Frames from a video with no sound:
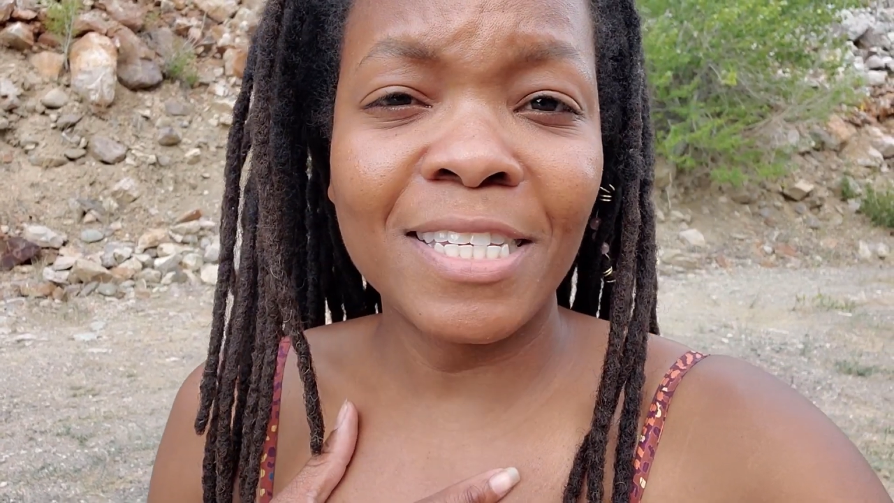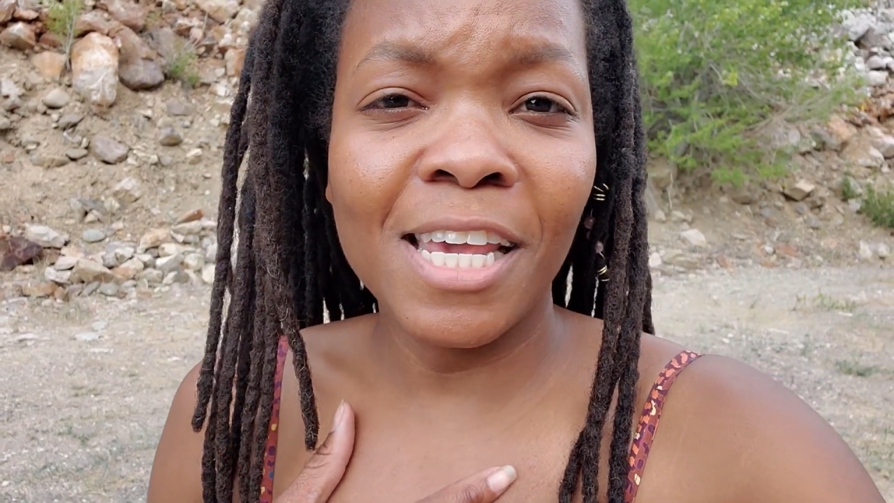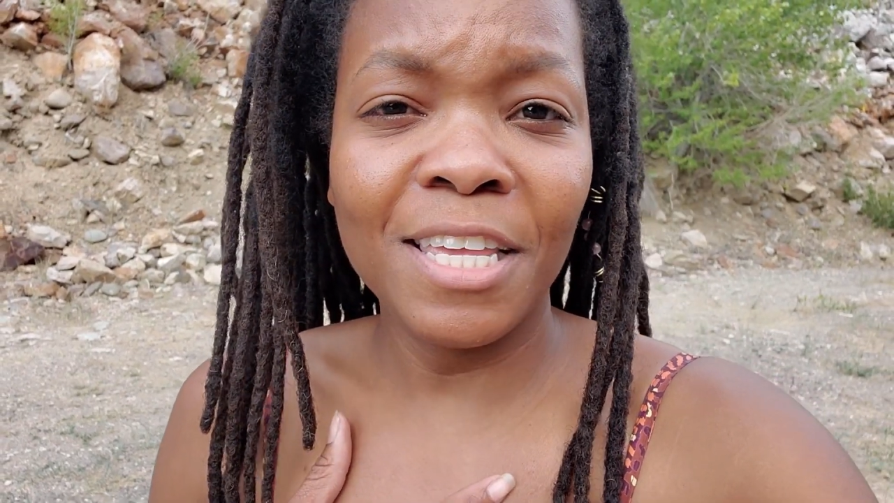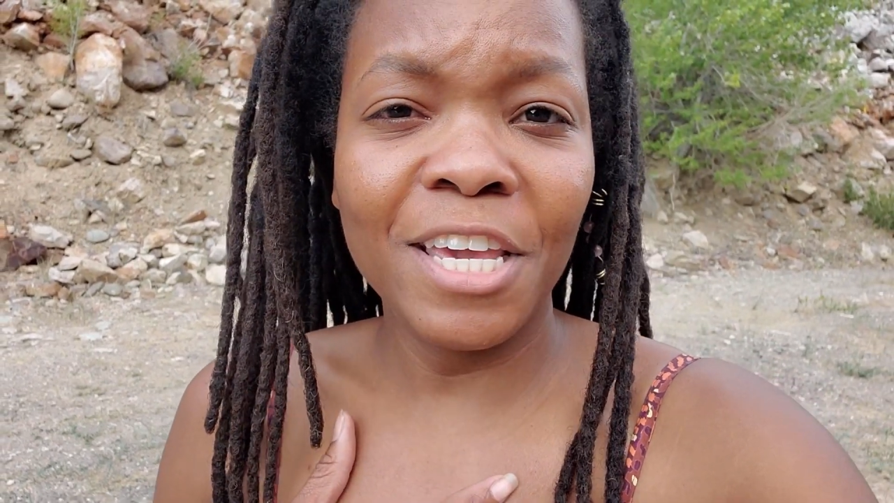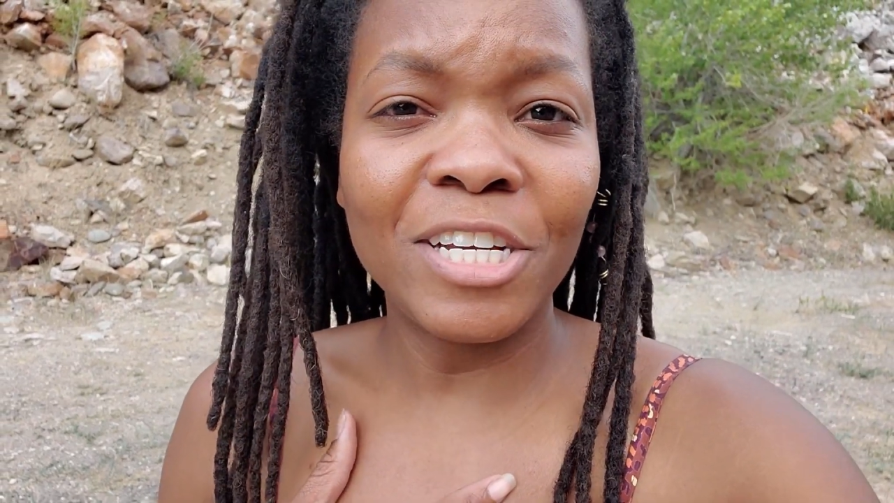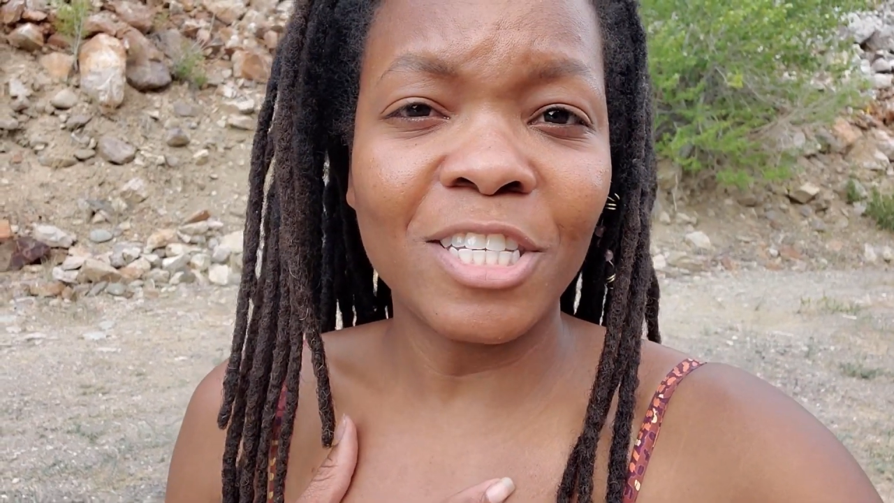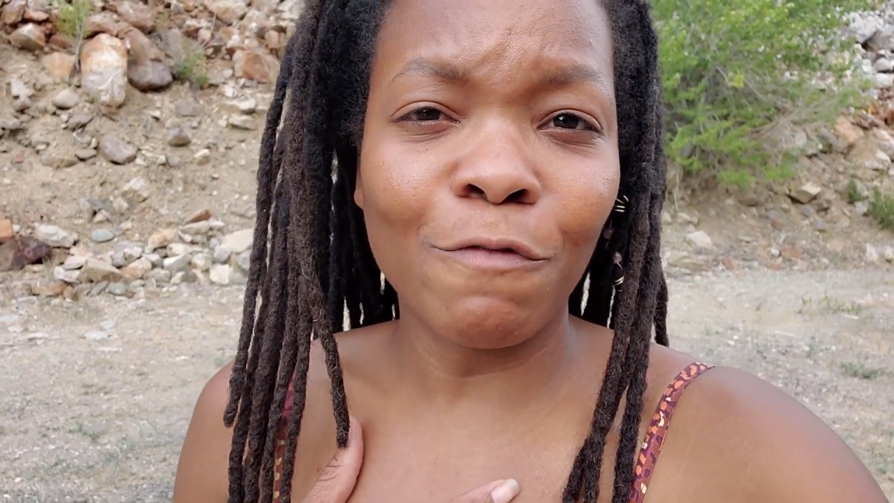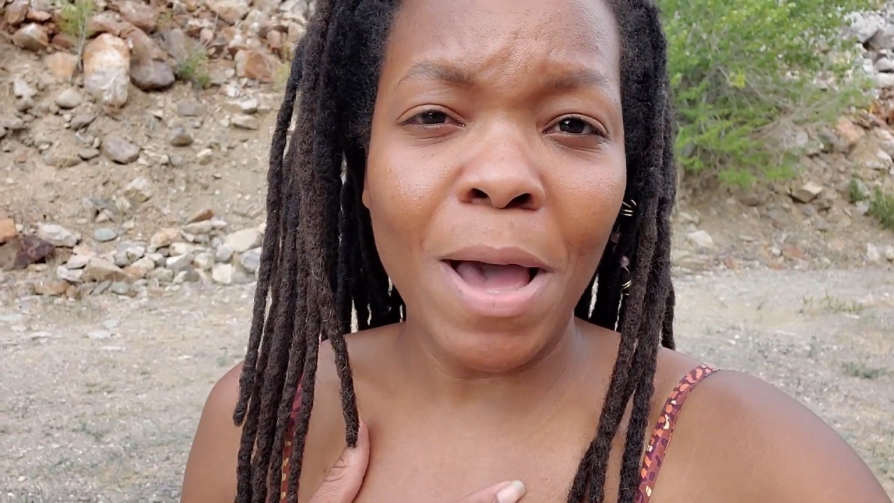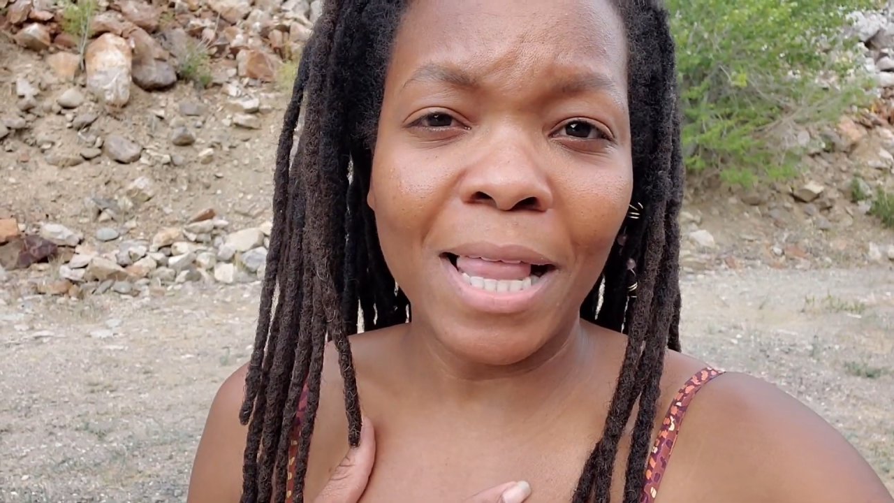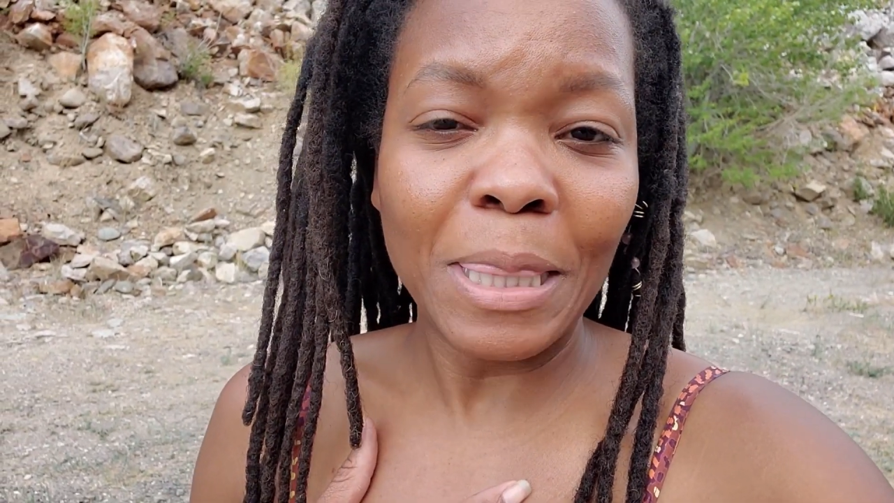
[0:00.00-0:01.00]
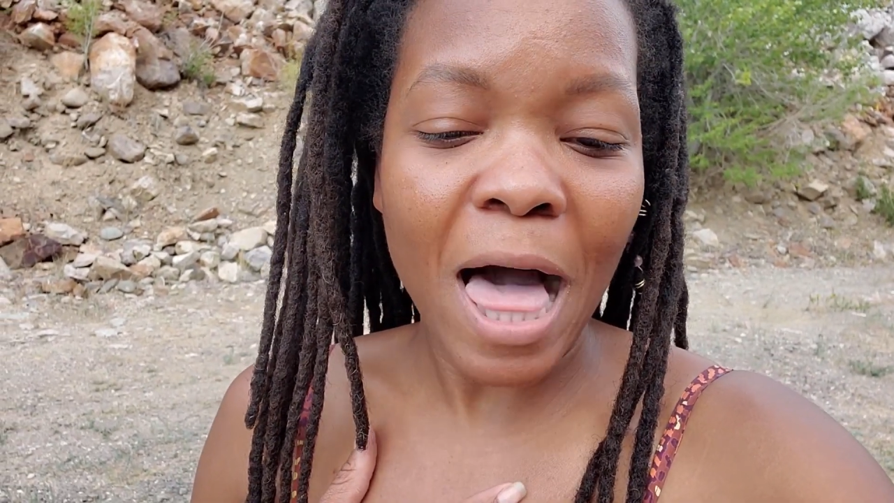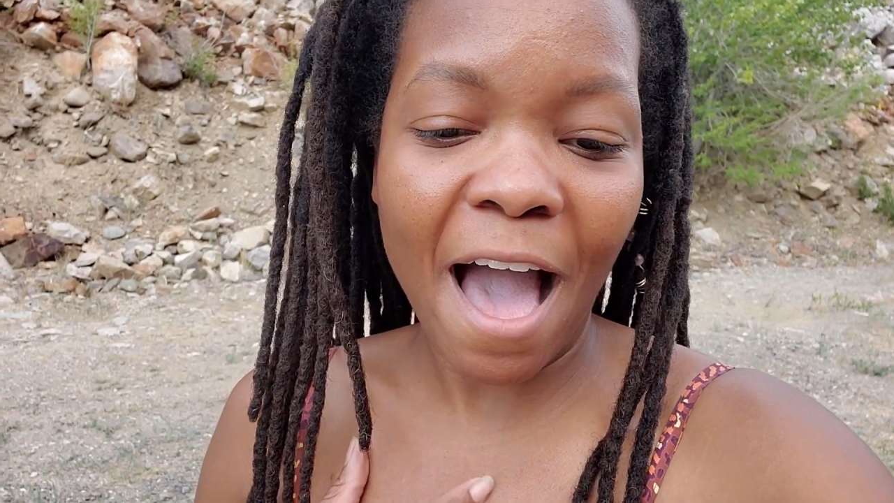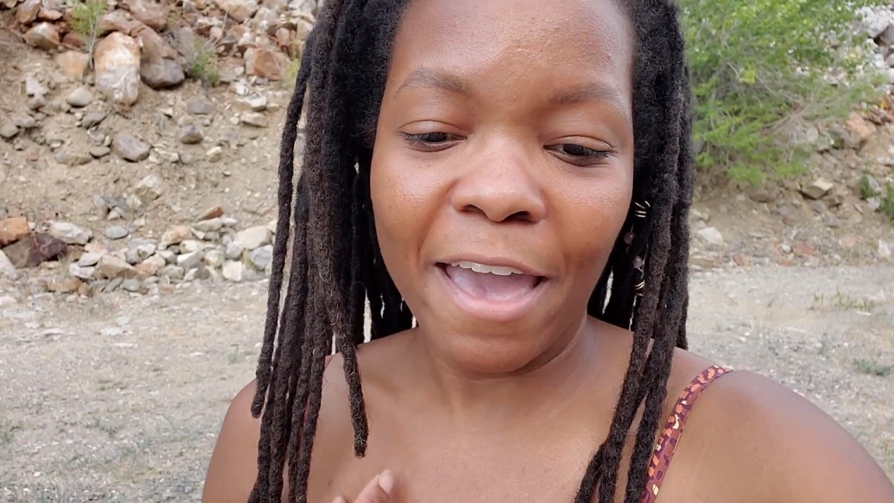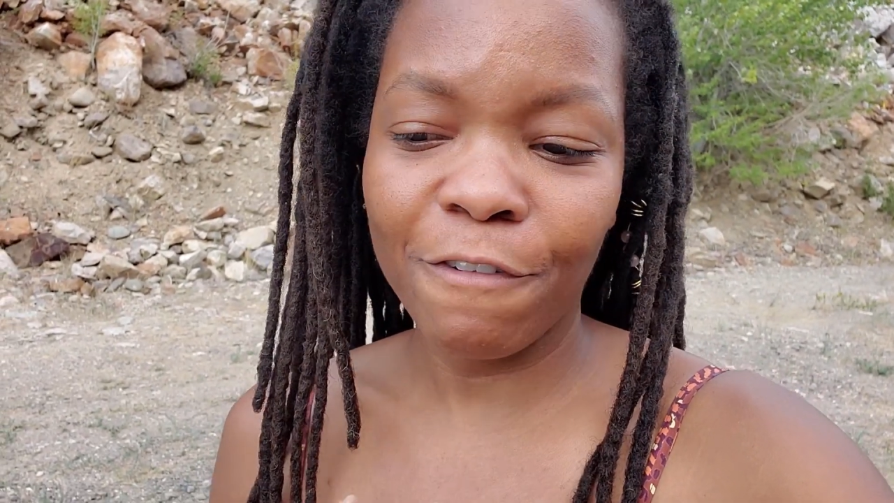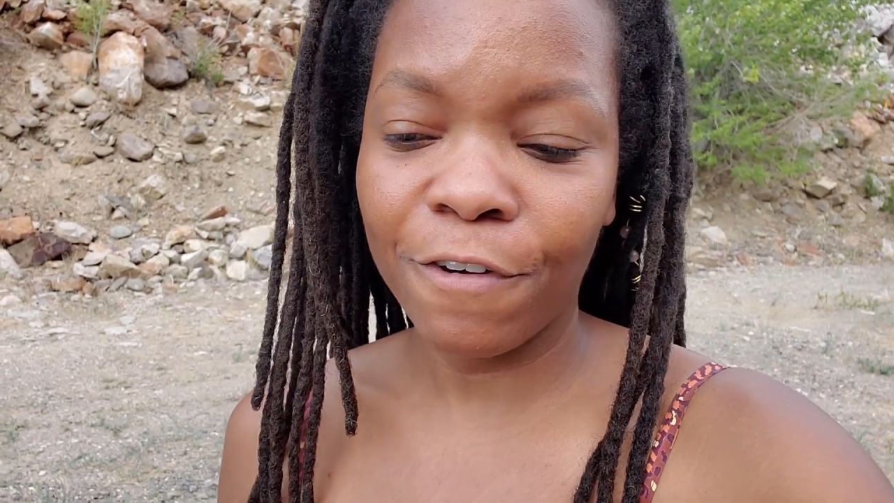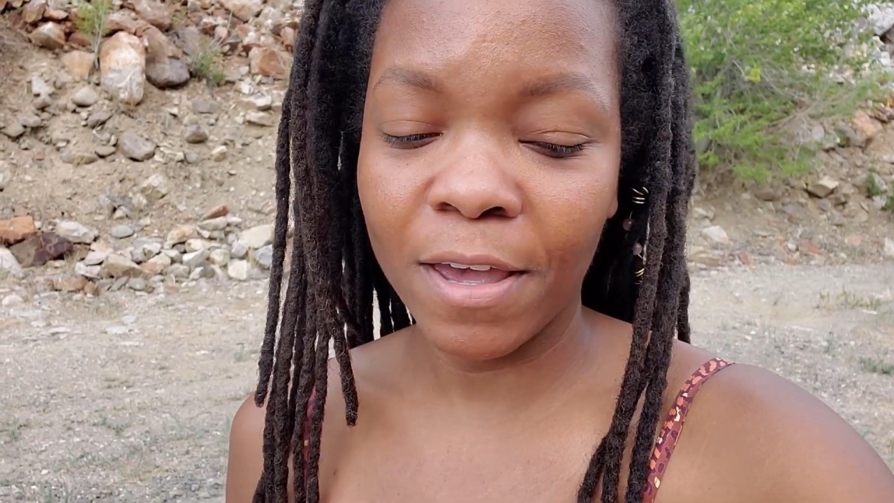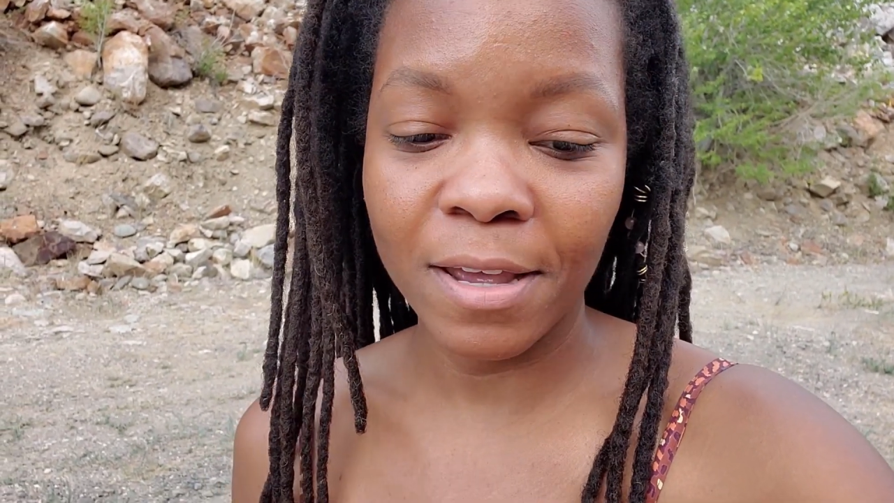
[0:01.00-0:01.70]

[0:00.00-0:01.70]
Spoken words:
10 years of my life.